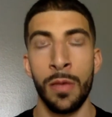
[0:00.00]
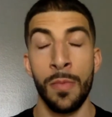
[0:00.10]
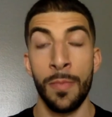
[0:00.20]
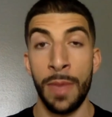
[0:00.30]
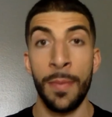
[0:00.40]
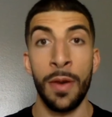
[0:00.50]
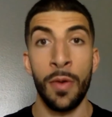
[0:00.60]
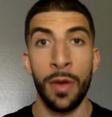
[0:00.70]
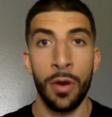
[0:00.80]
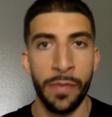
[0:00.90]
make my way
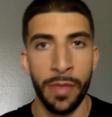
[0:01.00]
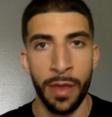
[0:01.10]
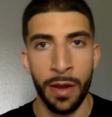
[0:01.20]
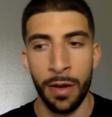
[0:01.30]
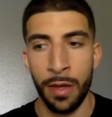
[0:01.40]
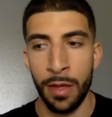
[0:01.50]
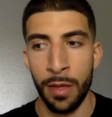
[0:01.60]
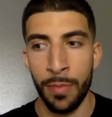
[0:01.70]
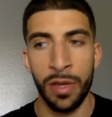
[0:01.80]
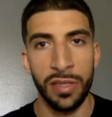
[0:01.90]
over there
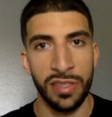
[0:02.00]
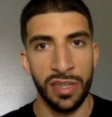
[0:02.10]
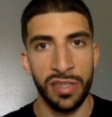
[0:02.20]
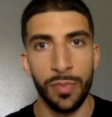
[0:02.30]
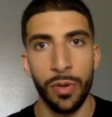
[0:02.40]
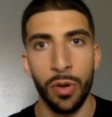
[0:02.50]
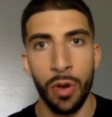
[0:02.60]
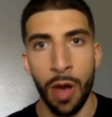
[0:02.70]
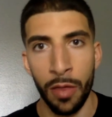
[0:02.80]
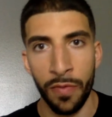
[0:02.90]
because it is a pro
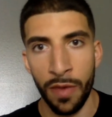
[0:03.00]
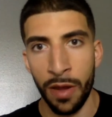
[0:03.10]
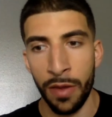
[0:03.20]
qualifier.